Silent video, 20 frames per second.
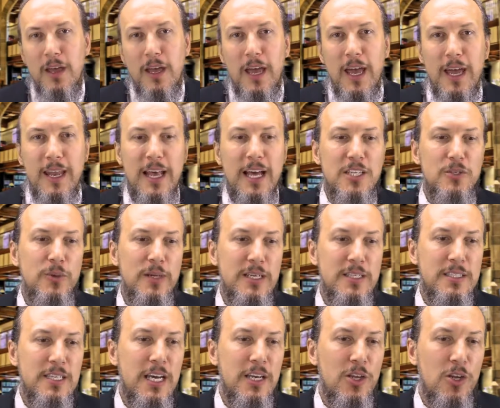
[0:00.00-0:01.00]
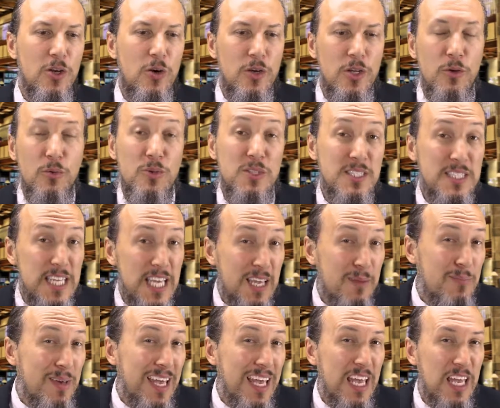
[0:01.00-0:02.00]
And that's when he said, you know, you will
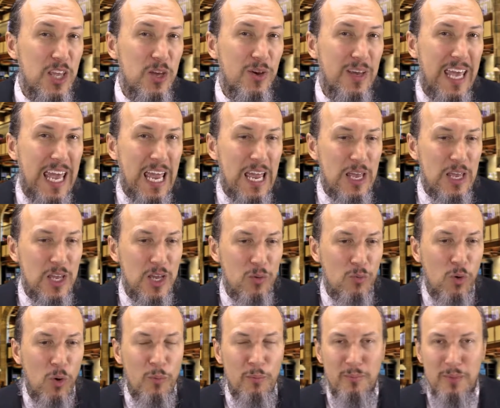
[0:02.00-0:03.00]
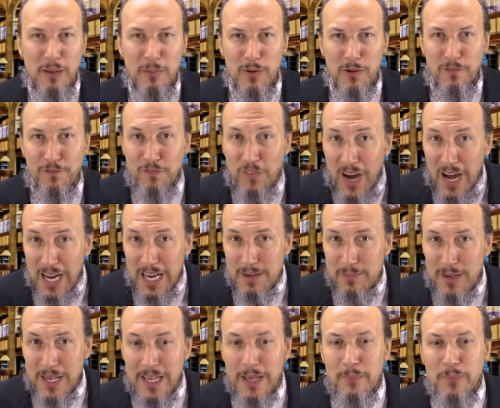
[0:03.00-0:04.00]
seek me. You can't, you won't be able to
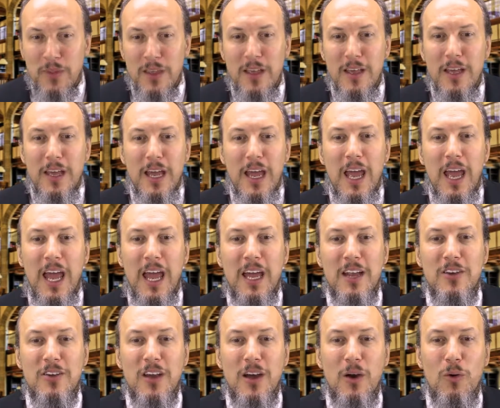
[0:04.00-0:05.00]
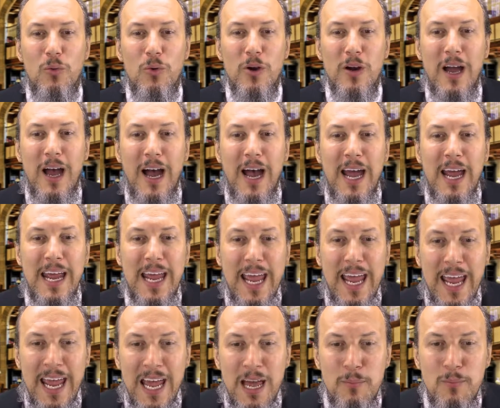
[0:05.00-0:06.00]
find me. And uh, where I
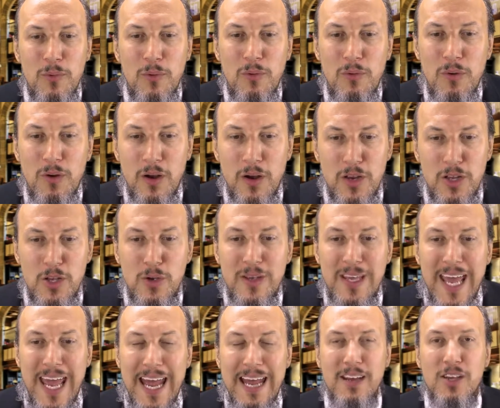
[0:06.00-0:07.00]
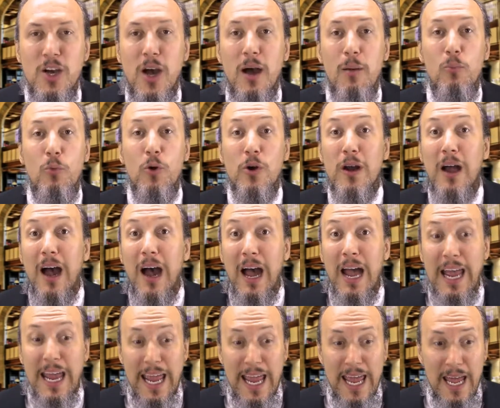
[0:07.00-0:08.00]
am, uh, you can't come where
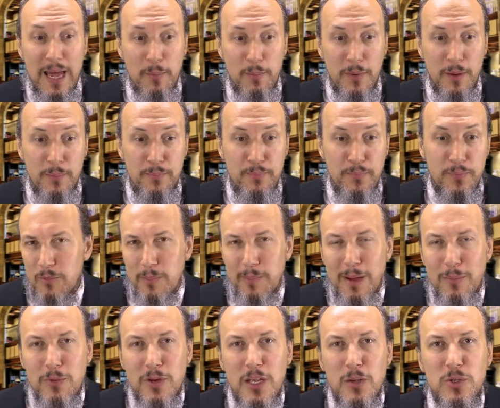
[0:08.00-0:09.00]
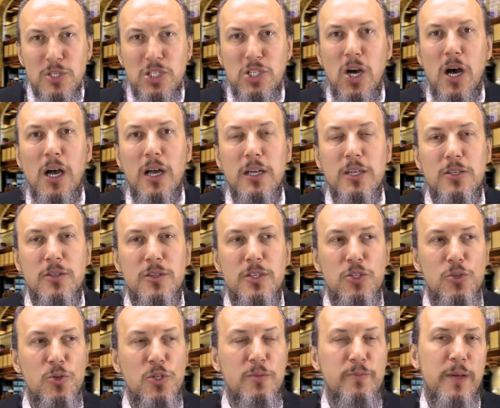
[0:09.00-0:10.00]
I am. Remember, he was talking to the
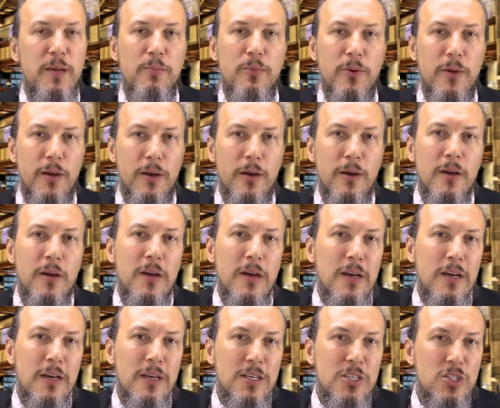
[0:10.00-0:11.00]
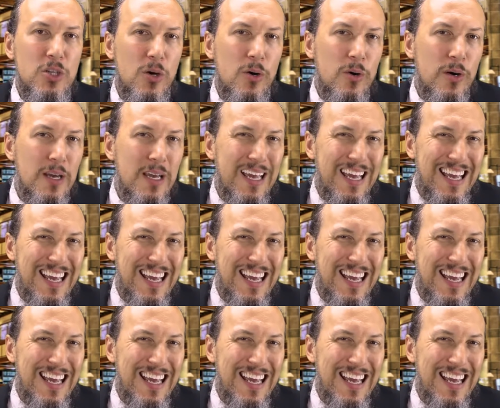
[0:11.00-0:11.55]
Jewish people here. So